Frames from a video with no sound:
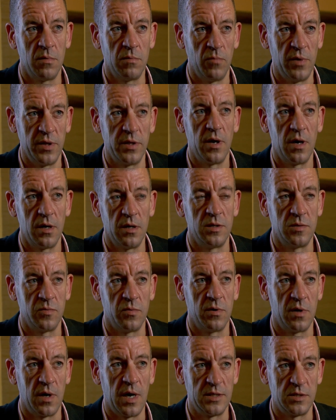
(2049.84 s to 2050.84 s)
with Ireland
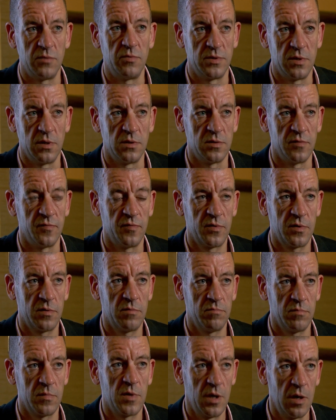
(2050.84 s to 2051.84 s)
were as a result of
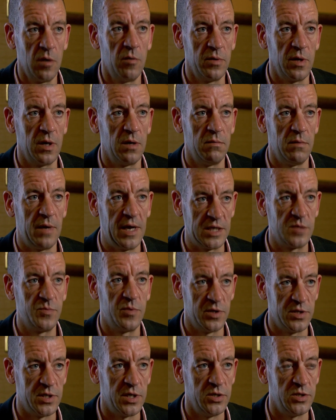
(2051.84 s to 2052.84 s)
colonial
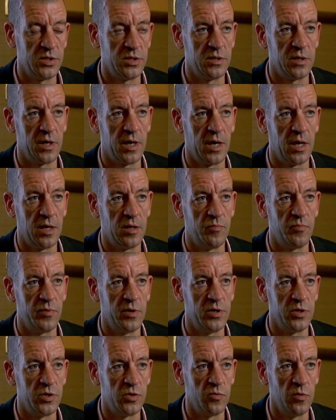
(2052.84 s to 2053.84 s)
exploitation and
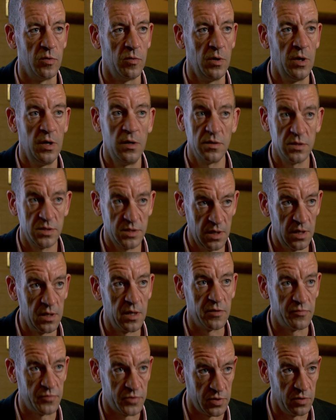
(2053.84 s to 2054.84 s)
British rule. There's still a
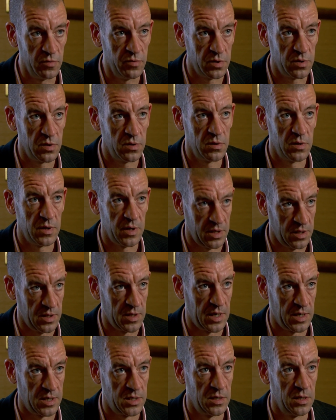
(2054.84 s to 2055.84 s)
lot of truth in
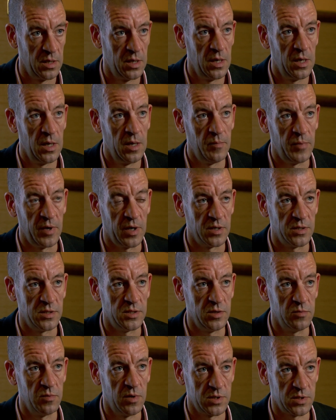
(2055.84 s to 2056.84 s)
that, because
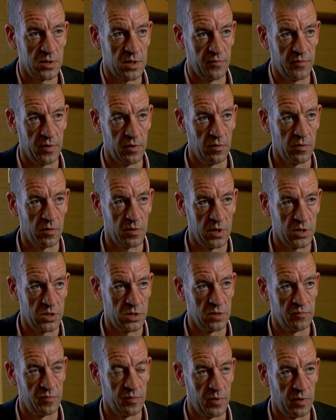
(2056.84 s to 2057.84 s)
you also have the whole
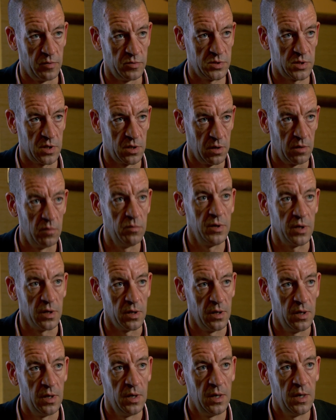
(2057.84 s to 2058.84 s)
question of a post-colonial
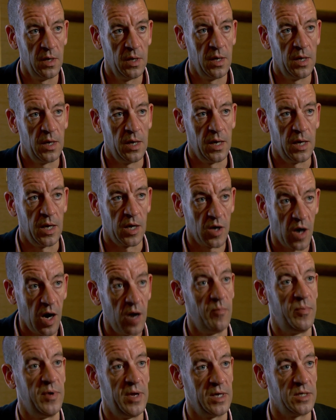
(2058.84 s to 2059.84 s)

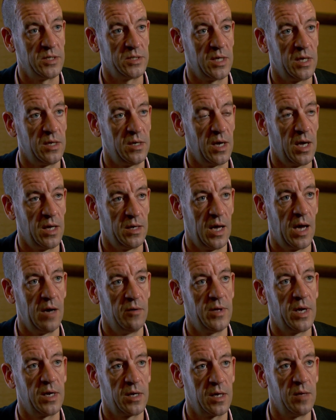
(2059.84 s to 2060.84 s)
complex and how
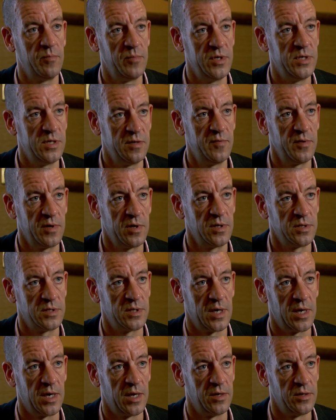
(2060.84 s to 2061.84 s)
that can be difficult,
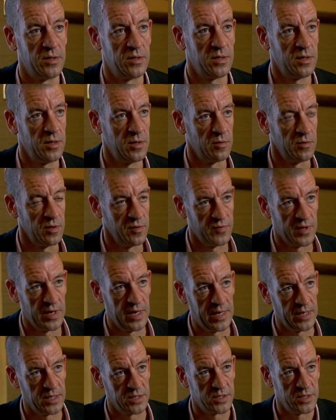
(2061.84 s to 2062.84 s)
and you have the
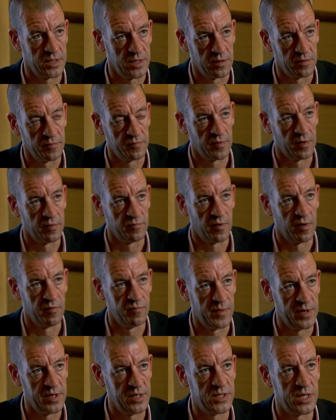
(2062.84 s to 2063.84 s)
legacy of
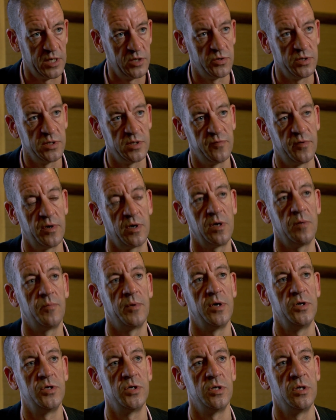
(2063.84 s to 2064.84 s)
many centuries of
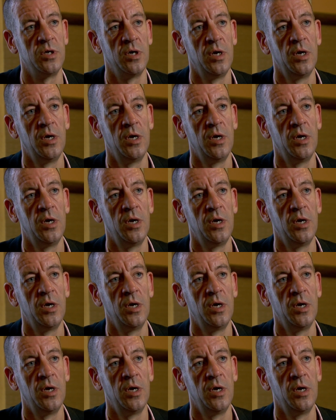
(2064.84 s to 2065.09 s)
occupation.